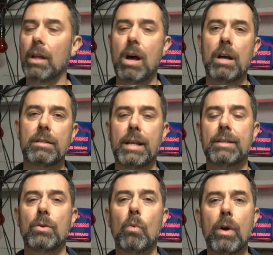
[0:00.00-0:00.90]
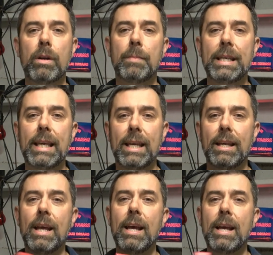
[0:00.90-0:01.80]
lost as to where to
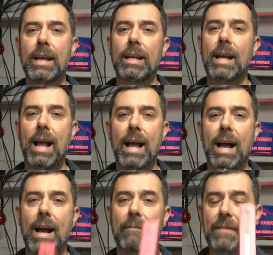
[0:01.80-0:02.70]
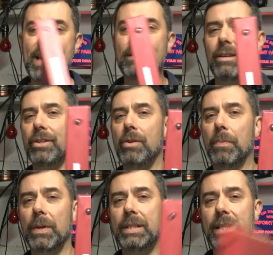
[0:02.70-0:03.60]
begin, these are two
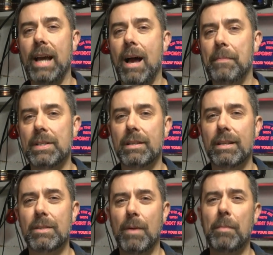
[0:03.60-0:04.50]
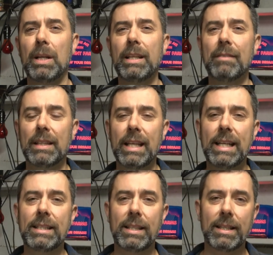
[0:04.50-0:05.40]
printed copies of this, but I'm going to leave a
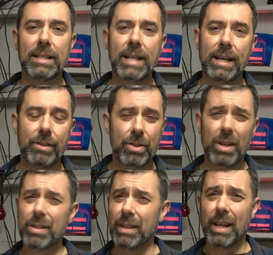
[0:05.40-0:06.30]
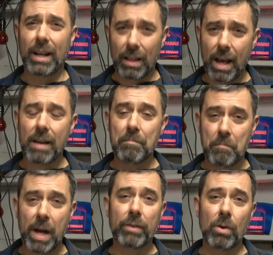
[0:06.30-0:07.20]
link to this site. There's actually like a lot of
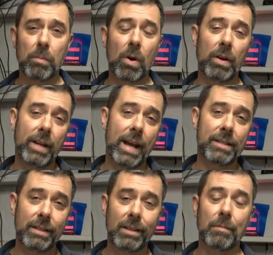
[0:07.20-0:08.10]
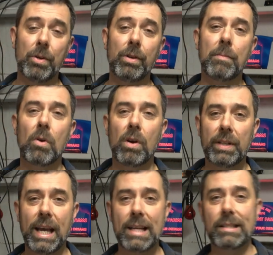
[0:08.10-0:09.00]
micro broadcasting, community
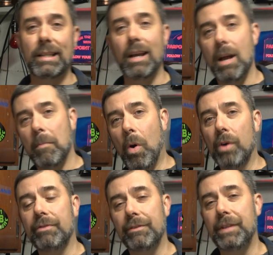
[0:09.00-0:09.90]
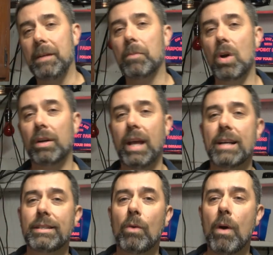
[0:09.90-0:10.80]
broadcasting, Part 15
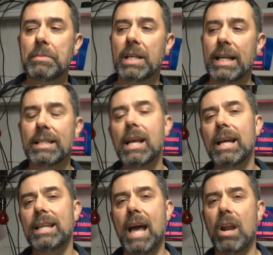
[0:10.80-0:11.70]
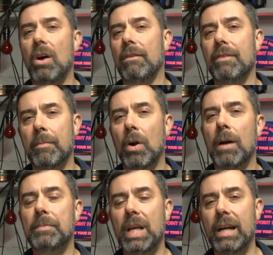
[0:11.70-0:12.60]
broadcasting websites. Not all of them are
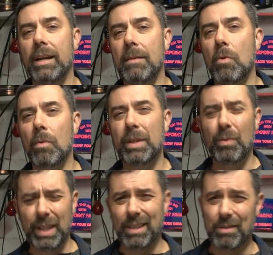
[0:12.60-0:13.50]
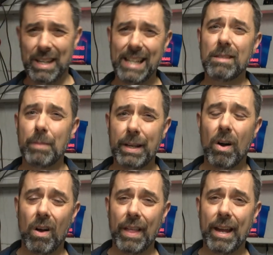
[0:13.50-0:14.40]
updated anymore, but they really don't need to be
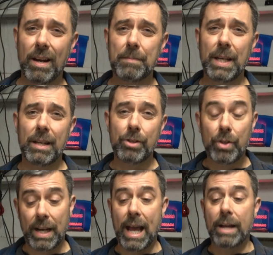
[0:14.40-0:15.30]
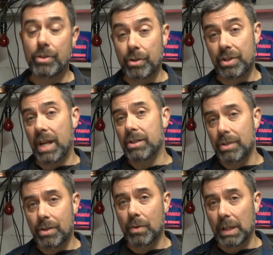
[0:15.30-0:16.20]
all that updated. You can add your
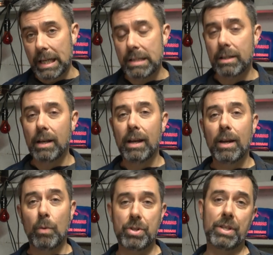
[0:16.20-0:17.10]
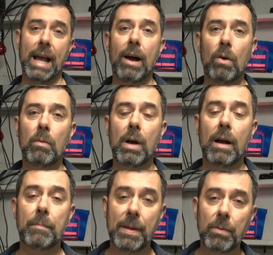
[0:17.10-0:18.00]
station to a list, which is
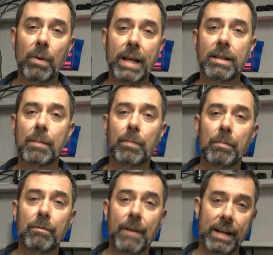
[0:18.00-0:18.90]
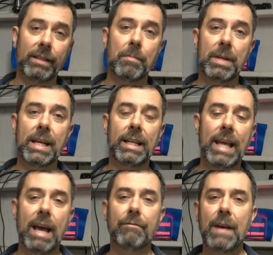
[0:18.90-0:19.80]
how people end up finding the Midnight
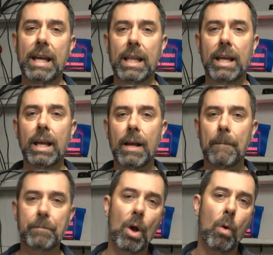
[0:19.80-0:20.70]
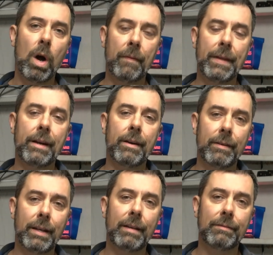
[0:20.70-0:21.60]
Cafe. They go on there
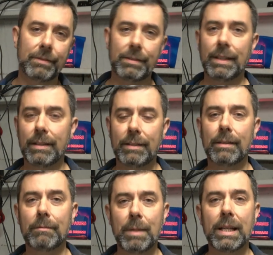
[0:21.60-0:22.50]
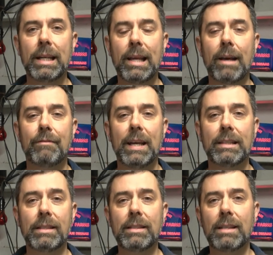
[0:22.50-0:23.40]
and they see that their Midnight Cafe
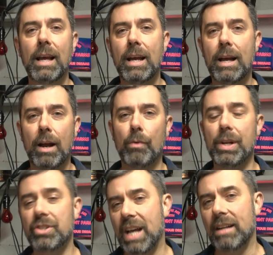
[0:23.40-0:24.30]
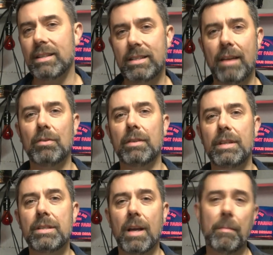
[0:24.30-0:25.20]
exists. I reached out to several of
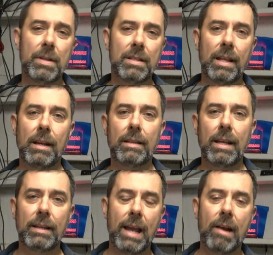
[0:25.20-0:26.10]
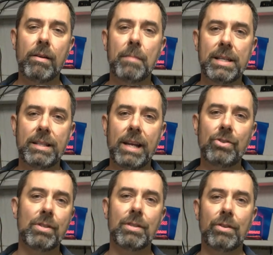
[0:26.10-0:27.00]
these companies, and they carry my
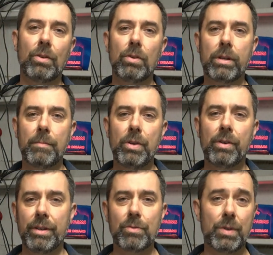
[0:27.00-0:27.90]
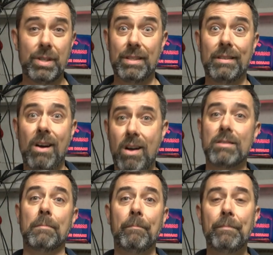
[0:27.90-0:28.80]
stations in their little communities, which is
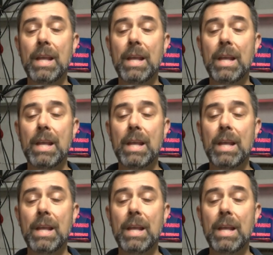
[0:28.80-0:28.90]
awesome.